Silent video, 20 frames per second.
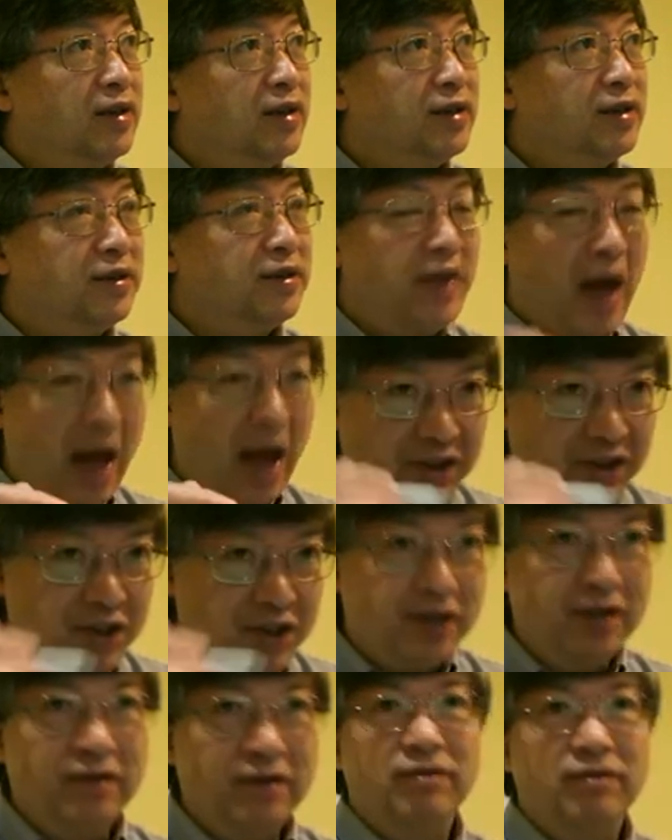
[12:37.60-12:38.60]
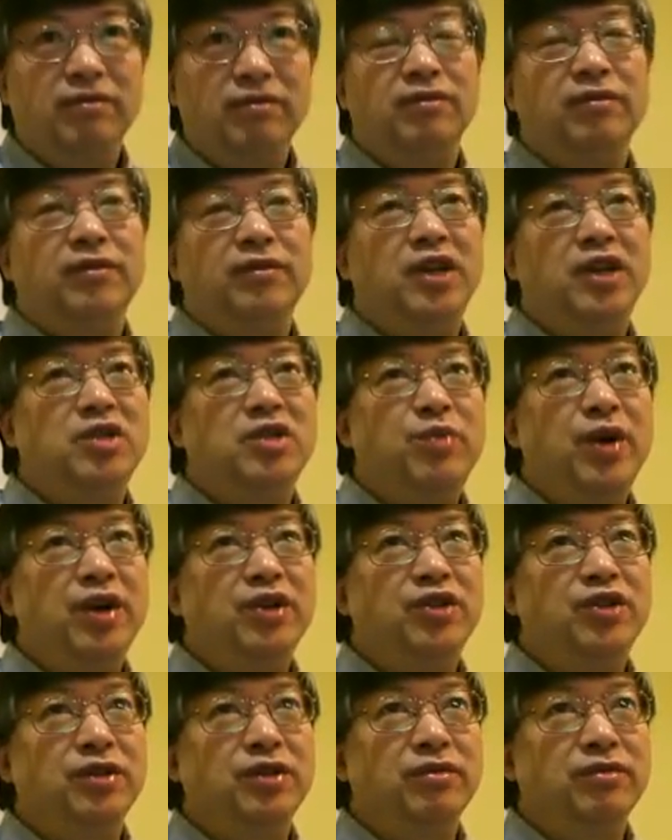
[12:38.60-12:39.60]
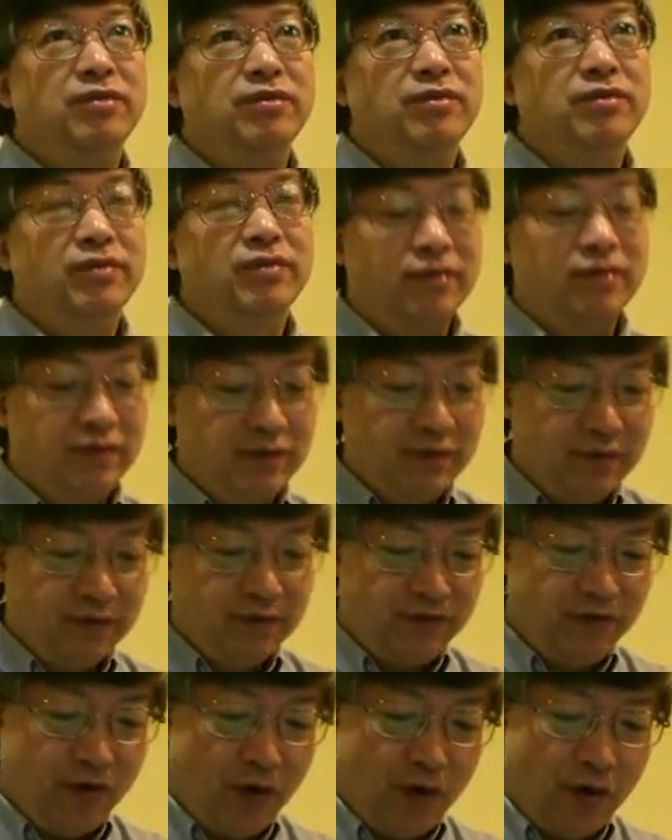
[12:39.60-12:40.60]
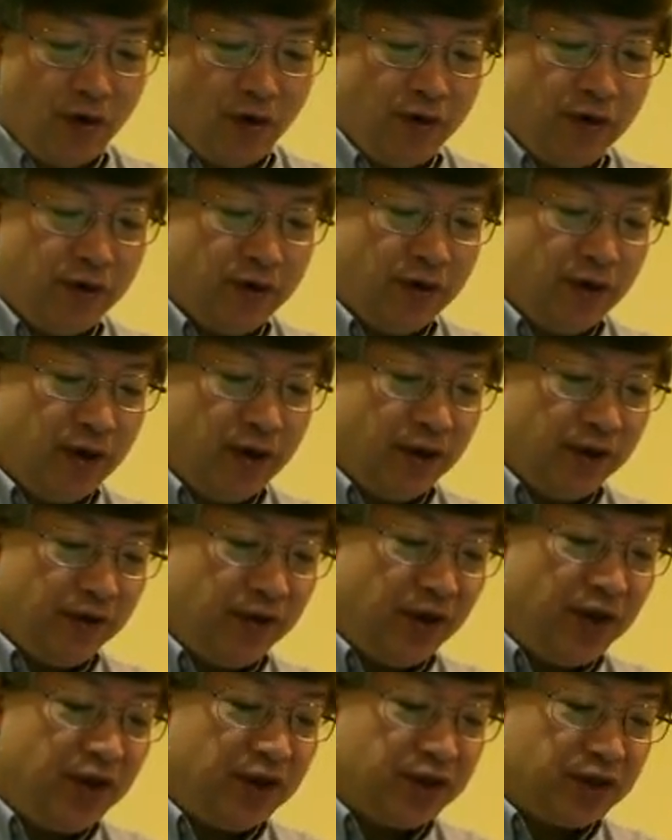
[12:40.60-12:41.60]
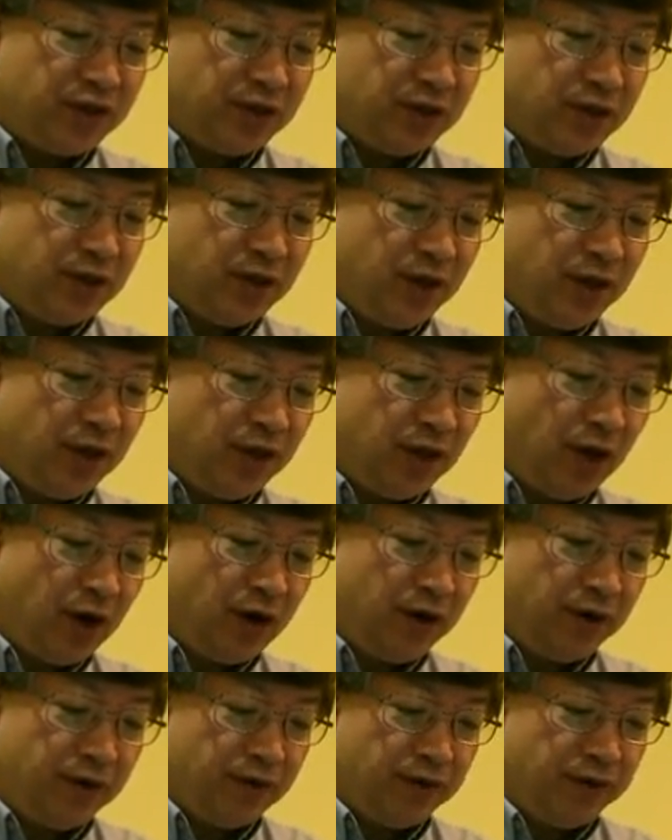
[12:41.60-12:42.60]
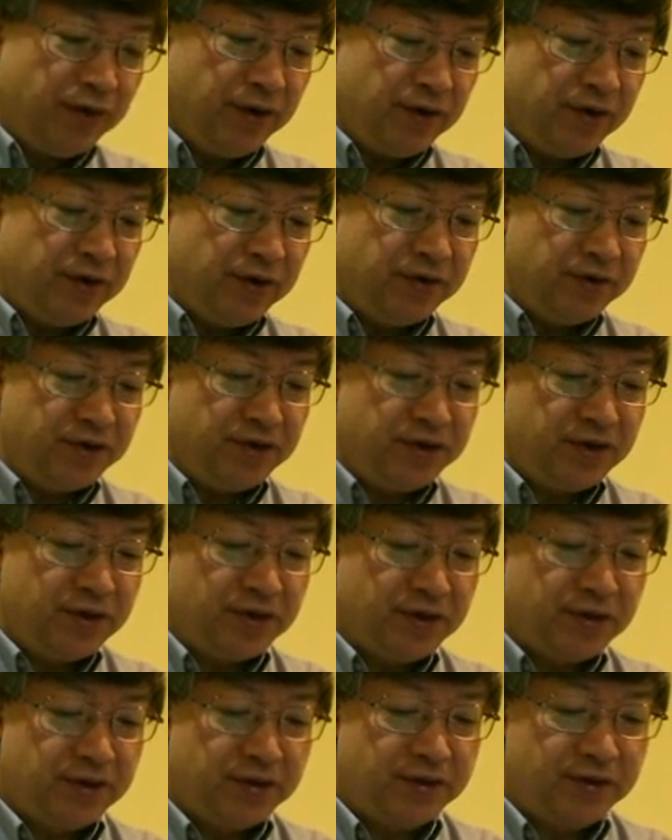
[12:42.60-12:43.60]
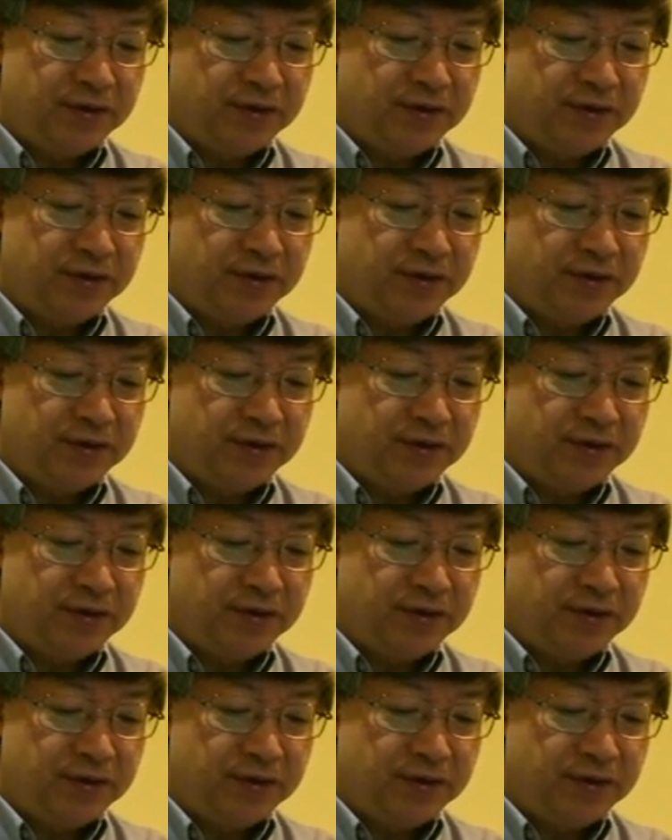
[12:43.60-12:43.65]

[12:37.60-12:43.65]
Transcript: So that's the expression for these internal nodes.